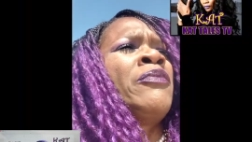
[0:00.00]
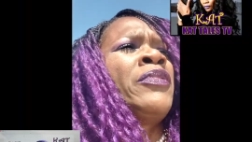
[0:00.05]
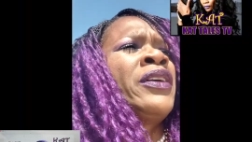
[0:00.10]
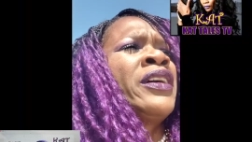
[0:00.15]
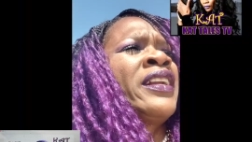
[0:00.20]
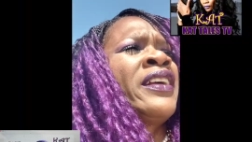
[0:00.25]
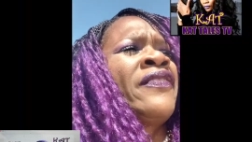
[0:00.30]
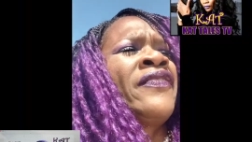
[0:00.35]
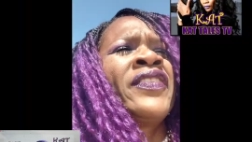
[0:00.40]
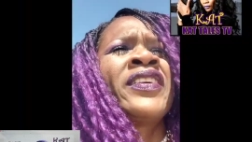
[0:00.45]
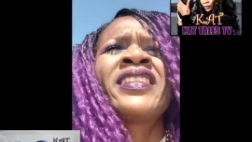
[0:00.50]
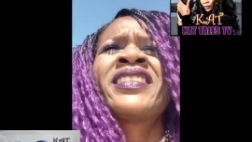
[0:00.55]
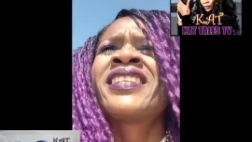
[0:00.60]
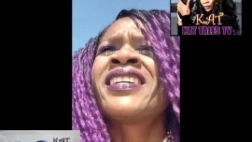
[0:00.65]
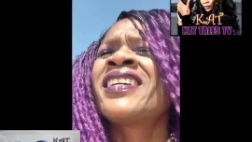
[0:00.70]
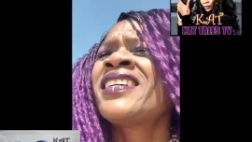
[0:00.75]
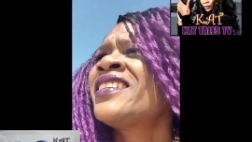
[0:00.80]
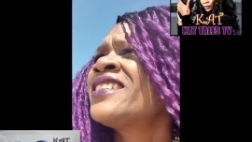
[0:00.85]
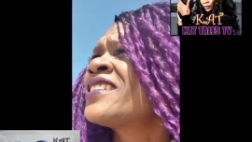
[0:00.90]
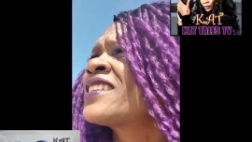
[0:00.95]
But if it
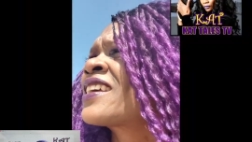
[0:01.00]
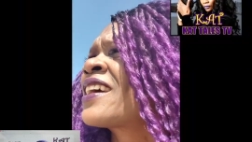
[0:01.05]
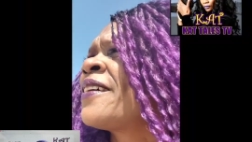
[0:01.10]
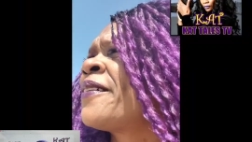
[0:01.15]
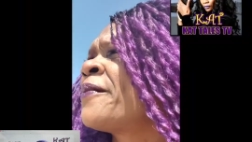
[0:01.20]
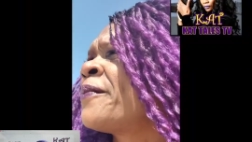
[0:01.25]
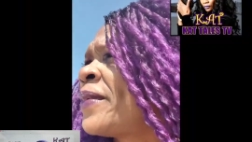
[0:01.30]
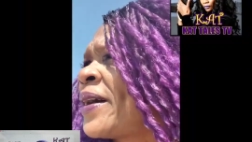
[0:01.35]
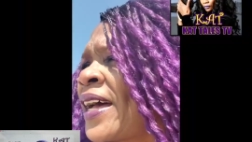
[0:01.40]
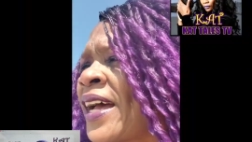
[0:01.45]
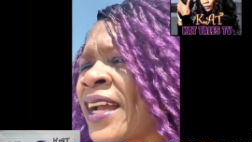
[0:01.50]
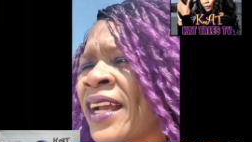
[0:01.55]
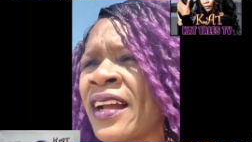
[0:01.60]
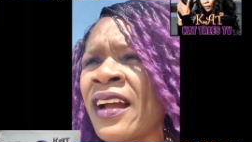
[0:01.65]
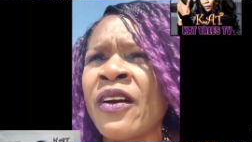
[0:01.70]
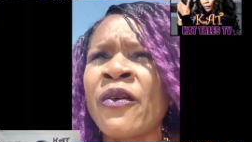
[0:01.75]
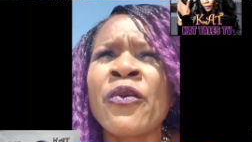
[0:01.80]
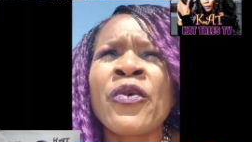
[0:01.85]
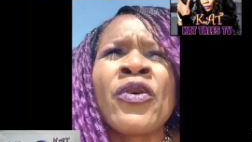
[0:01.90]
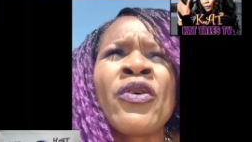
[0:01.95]
does come back,
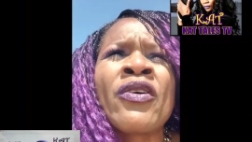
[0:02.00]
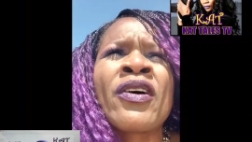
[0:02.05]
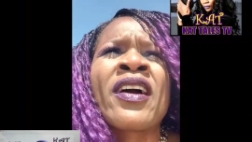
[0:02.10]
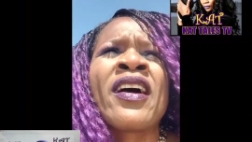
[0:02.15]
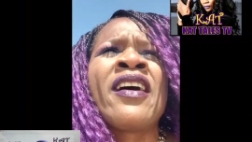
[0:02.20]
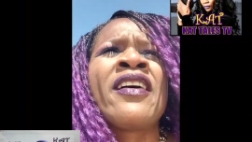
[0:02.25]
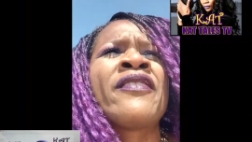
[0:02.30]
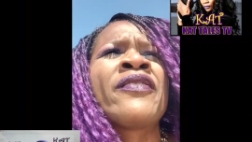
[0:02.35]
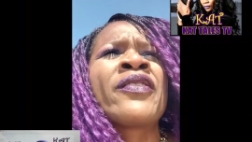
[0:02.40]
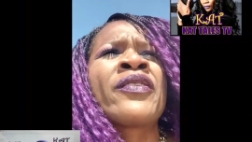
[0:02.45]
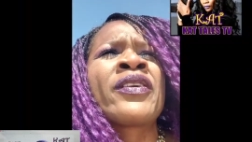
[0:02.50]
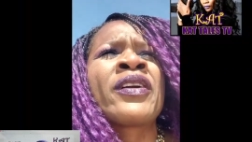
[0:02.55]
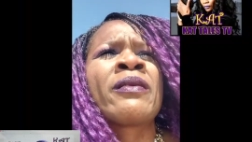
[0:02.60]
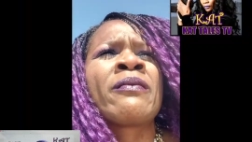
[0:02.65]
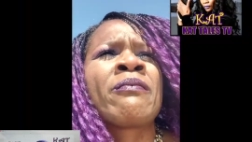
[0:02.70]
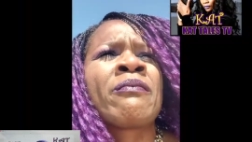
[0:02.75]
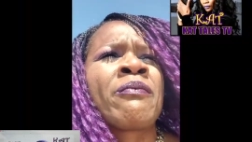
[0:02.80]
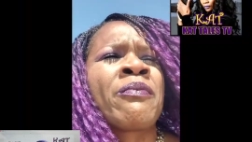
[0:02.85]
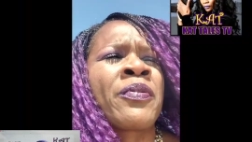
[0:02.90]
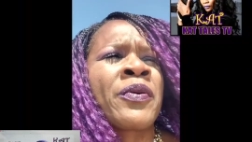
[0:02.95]
I will cover
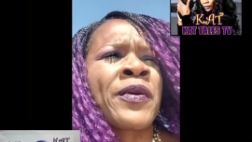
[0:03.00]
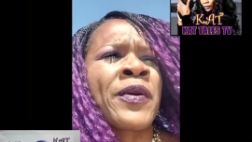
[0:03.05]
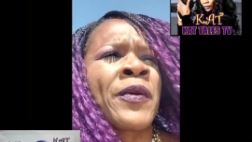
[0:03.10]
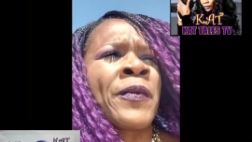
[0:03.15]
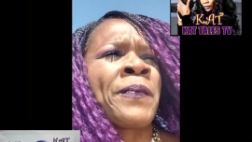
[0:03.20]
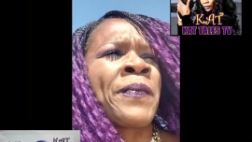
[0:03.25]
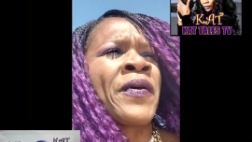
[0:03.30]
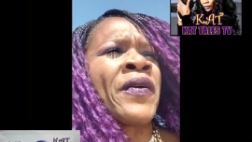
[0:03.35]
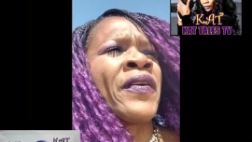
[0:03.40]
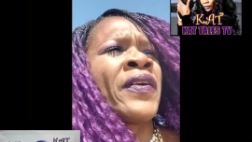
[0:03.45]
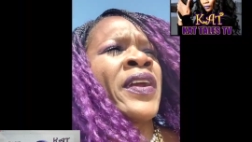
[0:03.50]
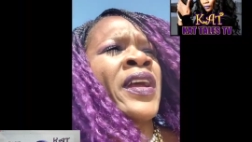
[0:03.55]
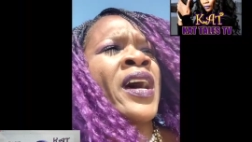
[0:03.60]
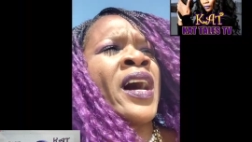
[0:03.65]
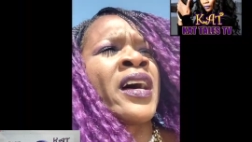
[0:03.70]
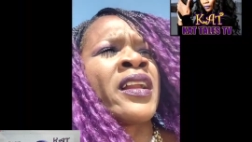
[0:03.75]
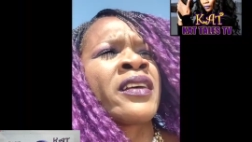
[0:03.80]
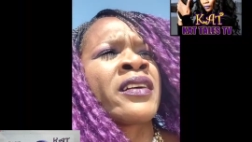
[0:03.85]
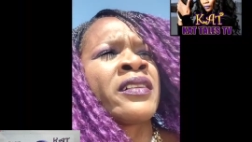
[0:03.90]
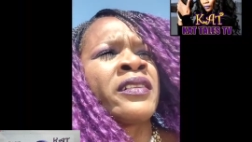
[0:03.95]
it
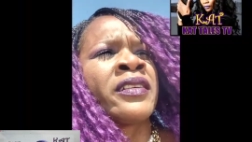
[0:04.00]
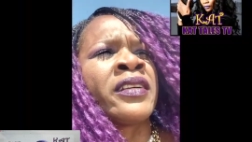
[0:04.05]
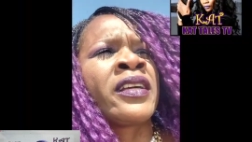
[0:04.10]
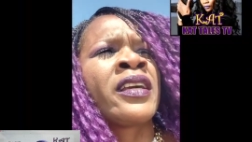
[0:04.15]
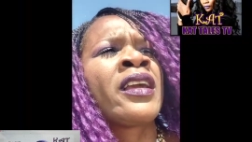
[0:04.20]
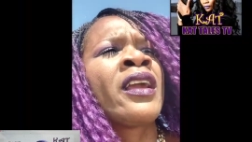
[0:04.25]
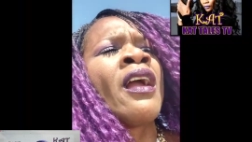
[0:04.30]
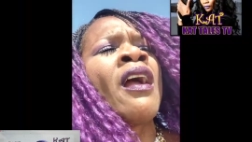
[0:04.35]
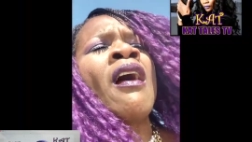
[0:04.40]
periodically